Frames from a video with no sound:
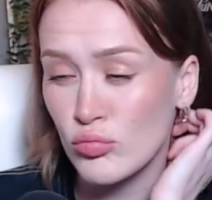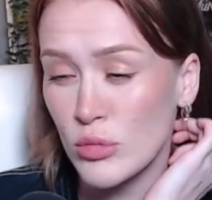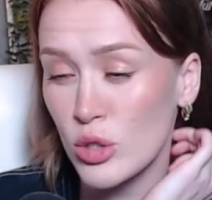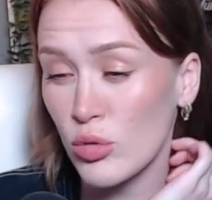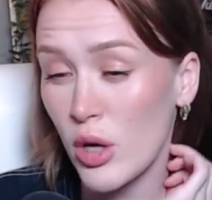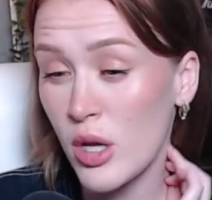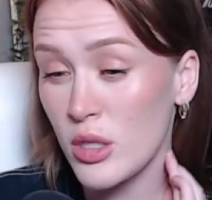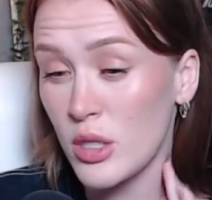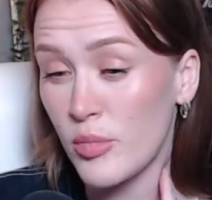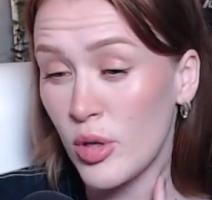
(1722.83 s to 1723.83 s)
That's
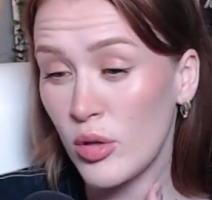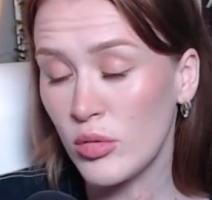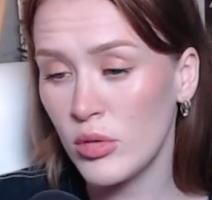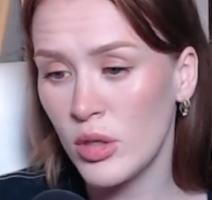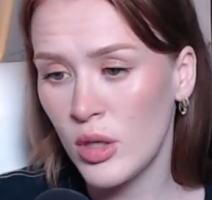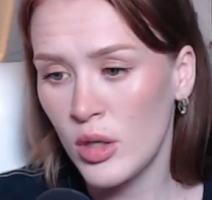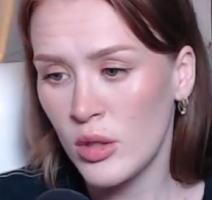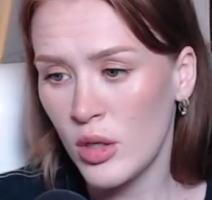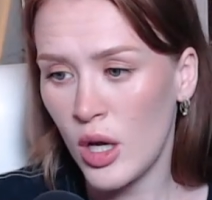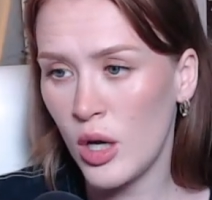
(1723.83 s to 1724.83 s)
crazy, bro.
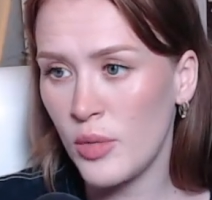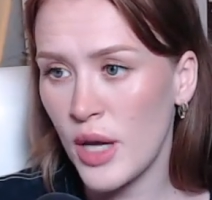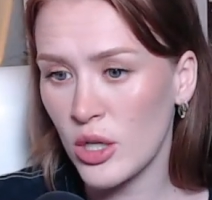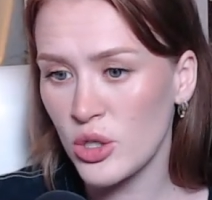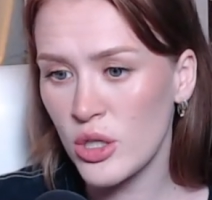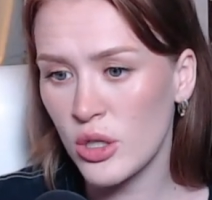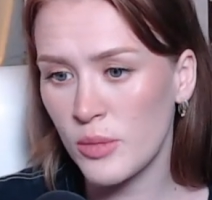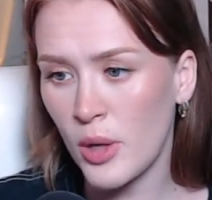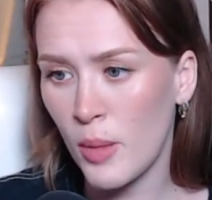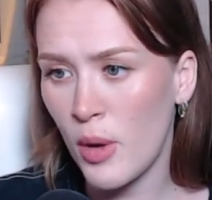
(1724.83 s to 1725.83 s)
Uh, we actually
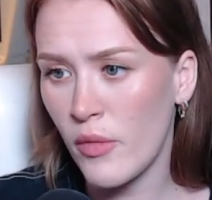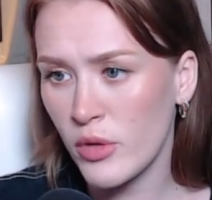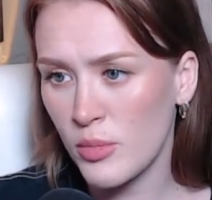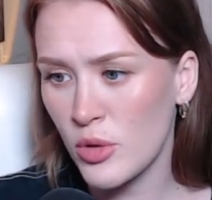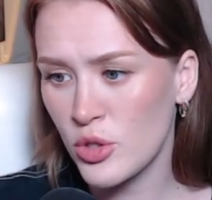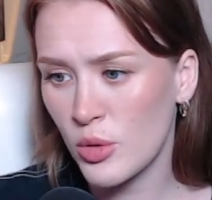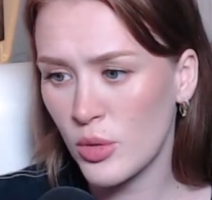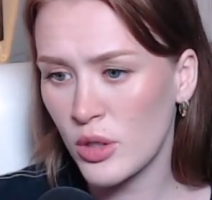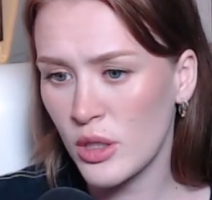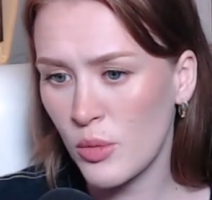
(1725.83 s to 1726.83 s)
could pop off with Mojo
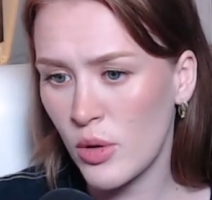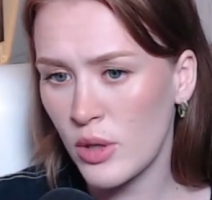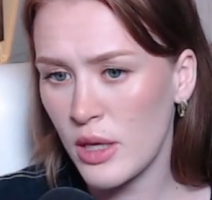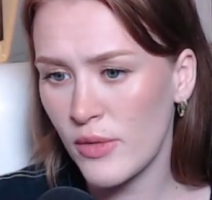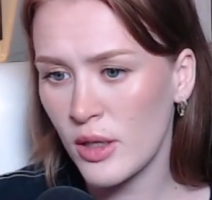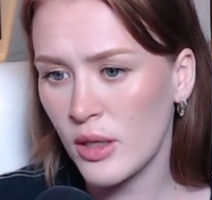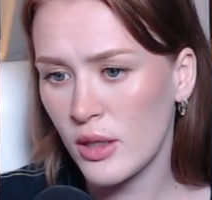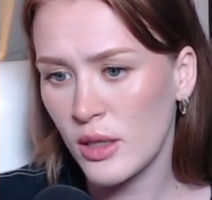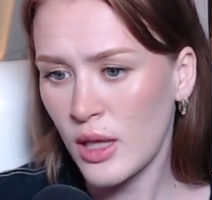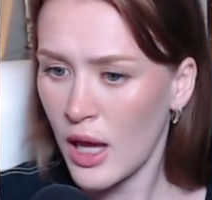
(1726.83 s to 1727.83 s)
World. I won't even
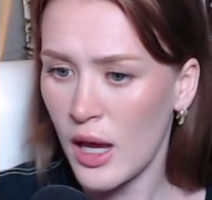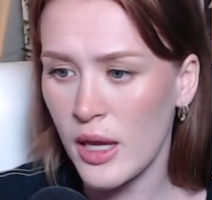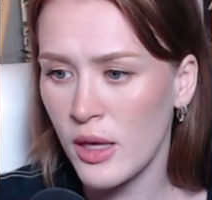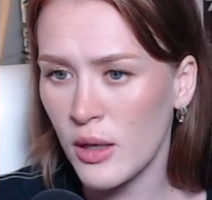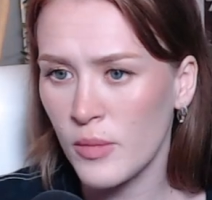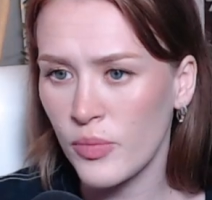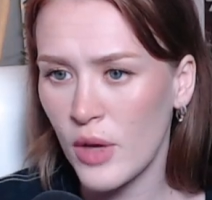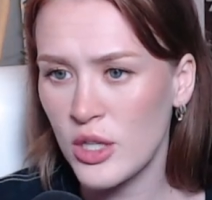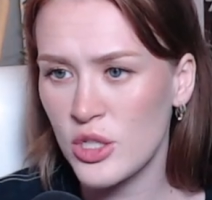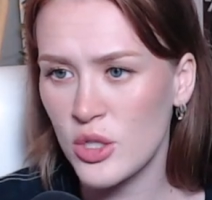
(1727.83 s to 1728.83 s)
apply.
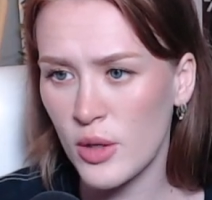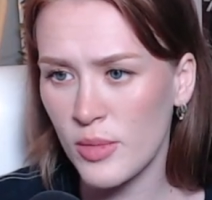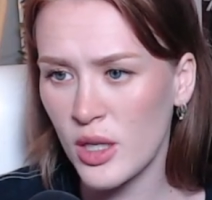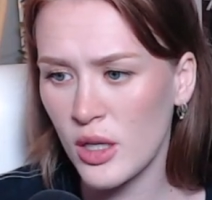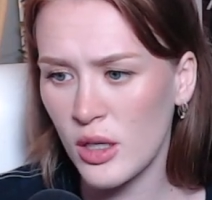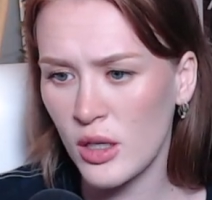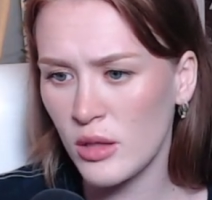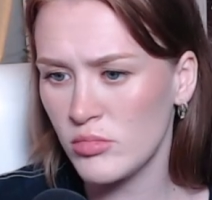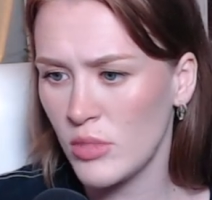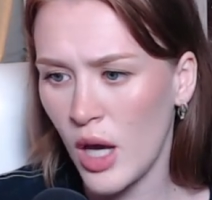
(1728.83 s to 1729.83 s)
I, so I'm
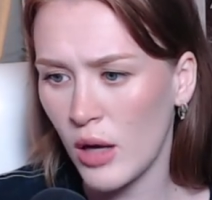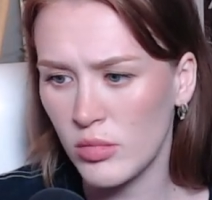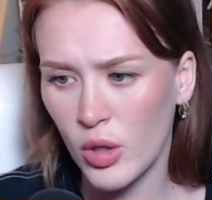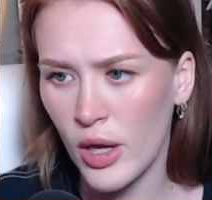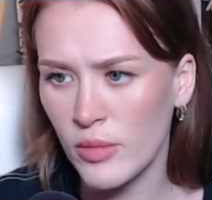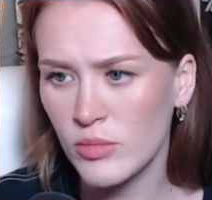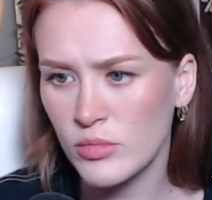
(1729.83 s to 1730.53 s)
gonna, yeah, okay.